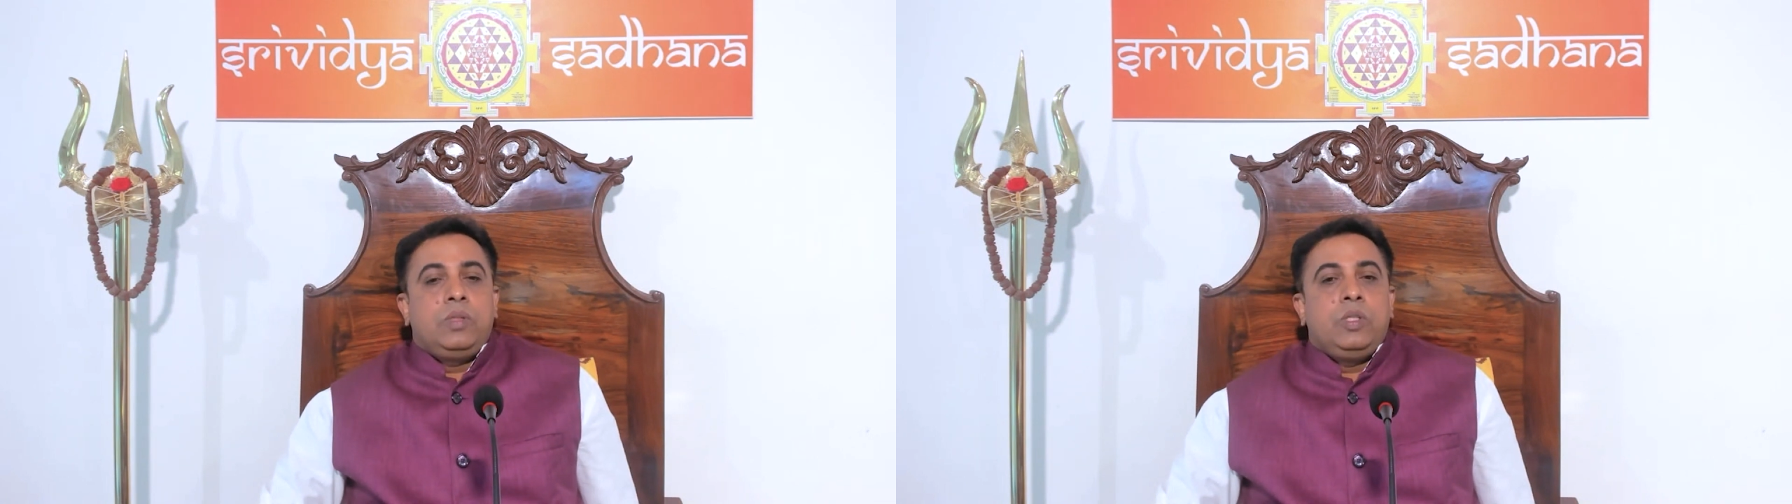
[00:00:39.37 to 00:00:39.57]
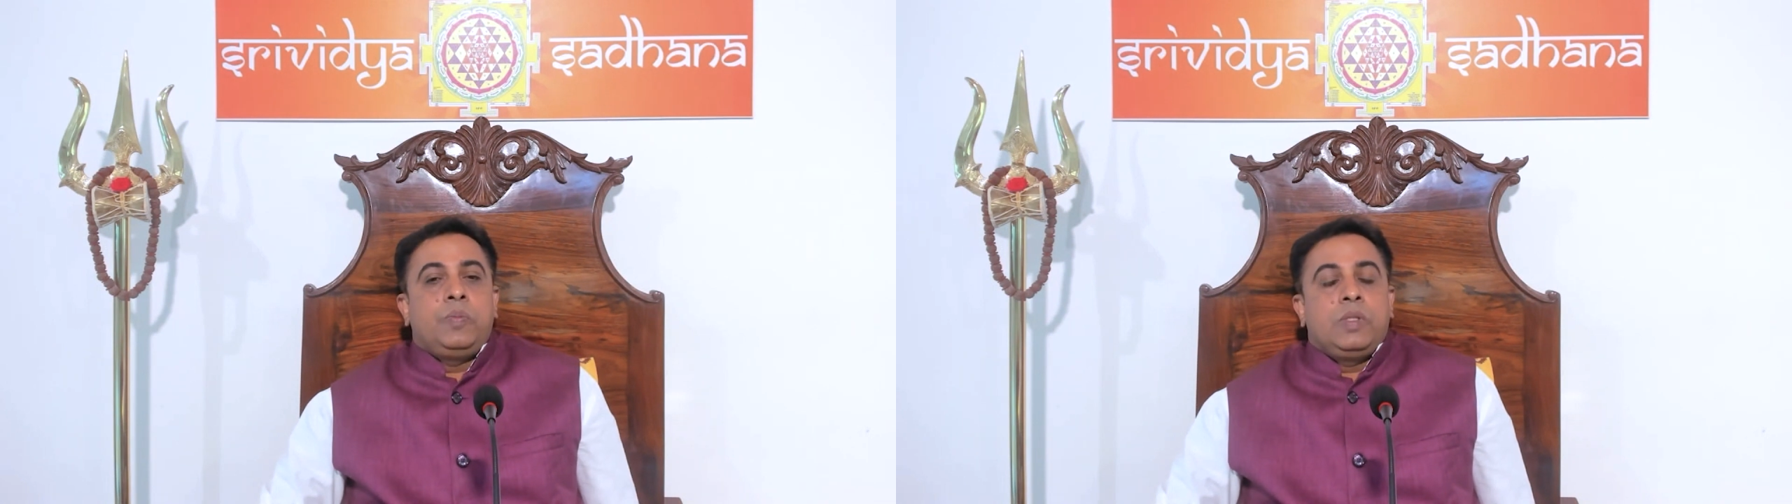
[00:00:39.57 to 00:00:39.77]

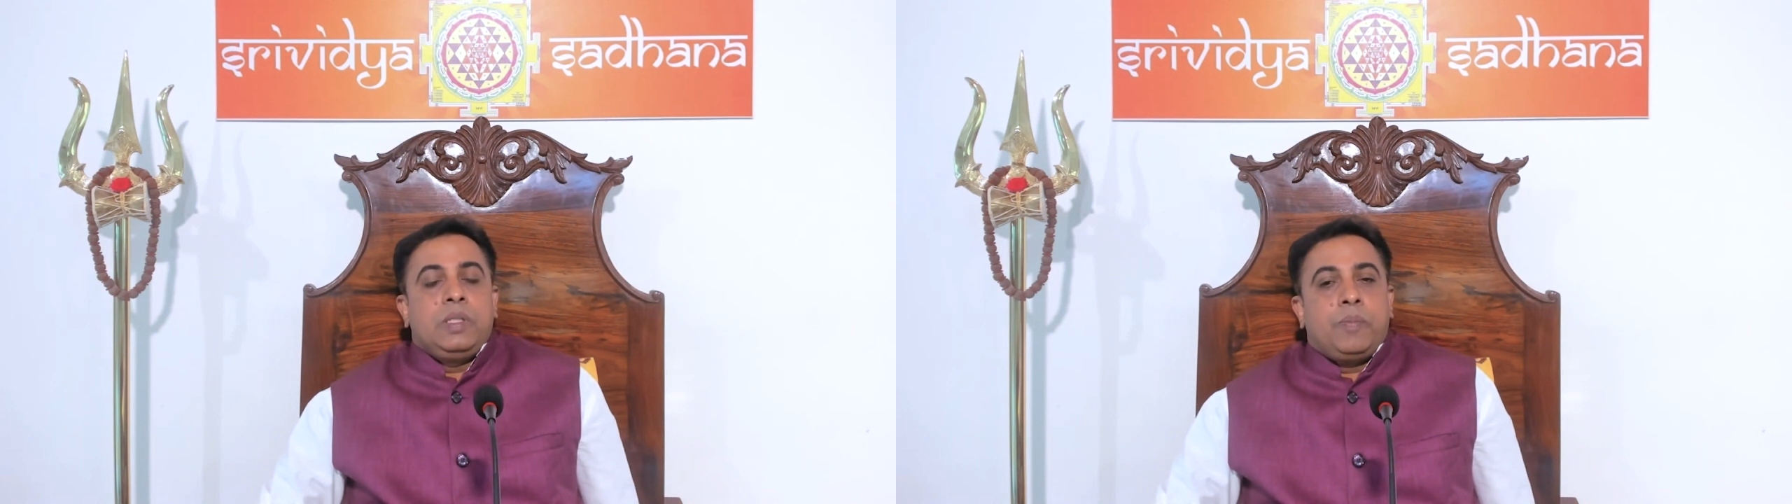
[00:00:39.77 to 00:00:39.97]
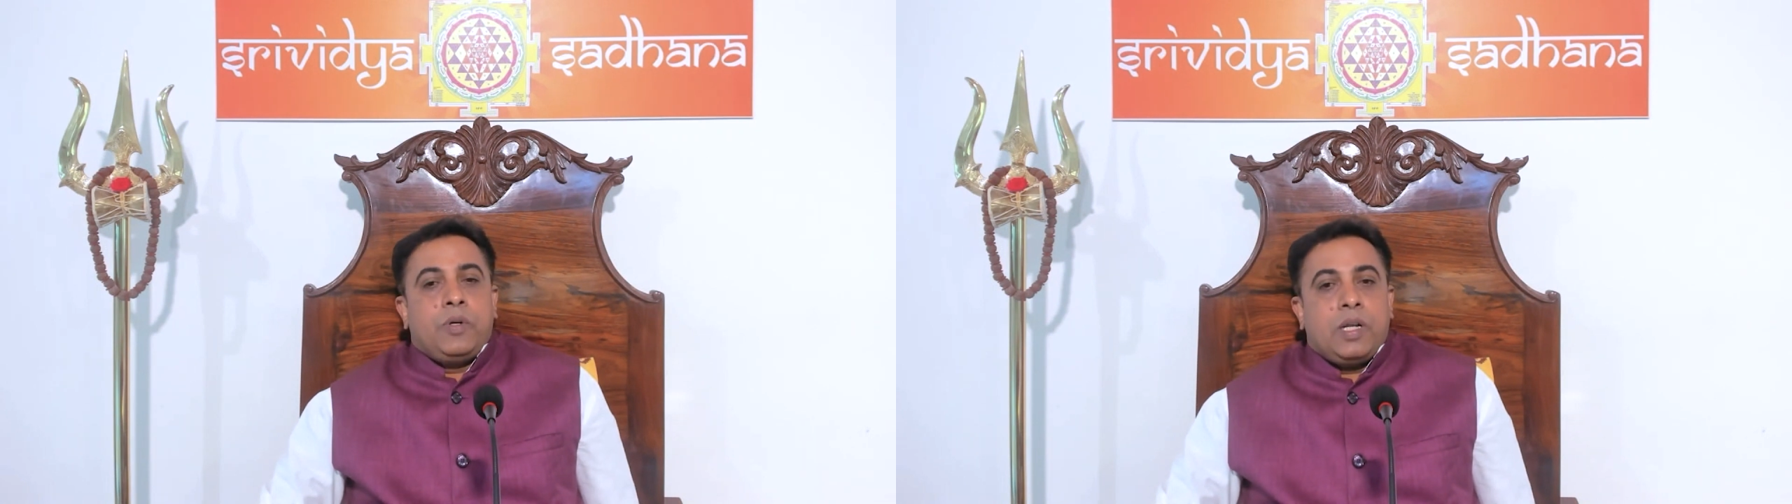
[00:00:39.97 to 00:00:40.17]
You put the
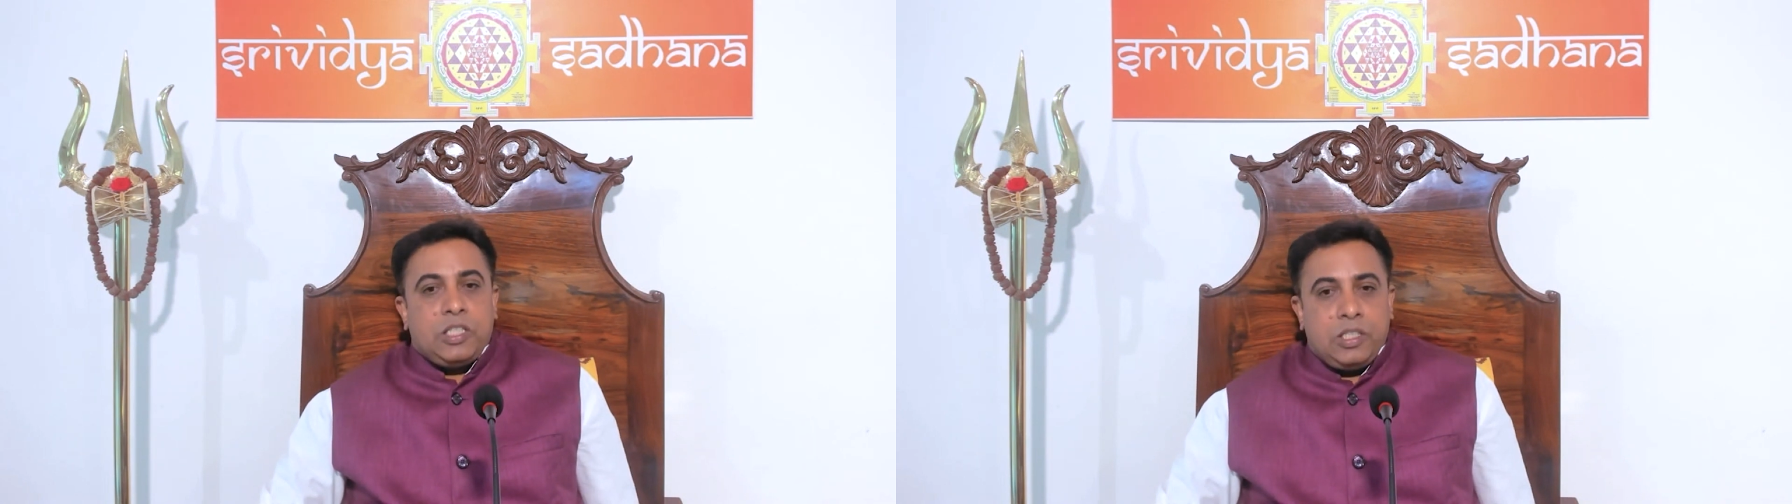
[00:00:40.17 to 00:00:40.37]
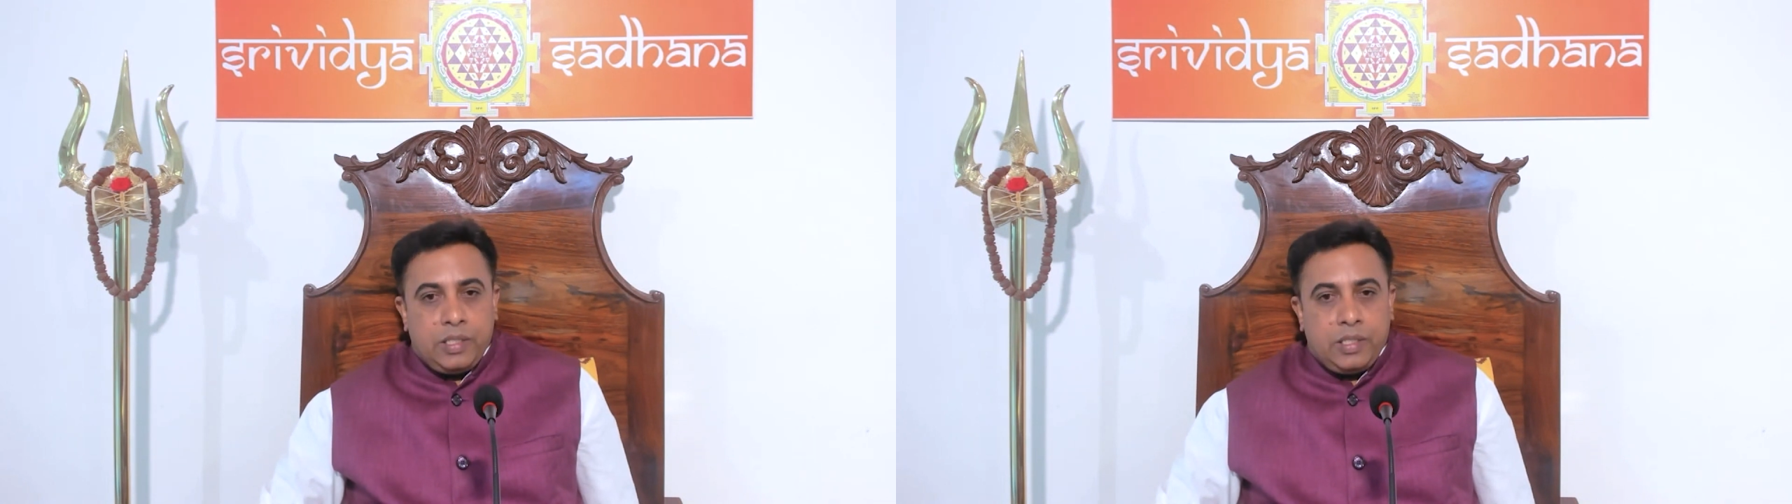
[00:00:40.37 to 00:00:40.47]
protection